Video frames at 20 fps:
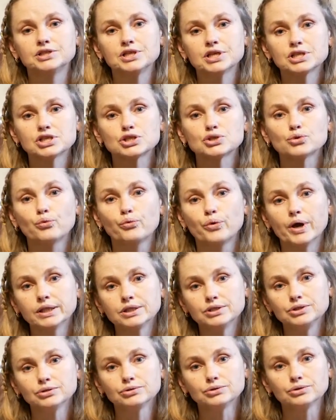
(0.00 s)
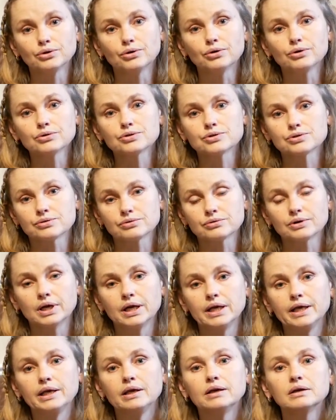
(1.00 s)
Just wet your dog
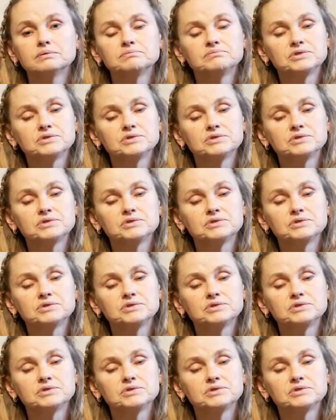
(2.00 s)
thoroughly,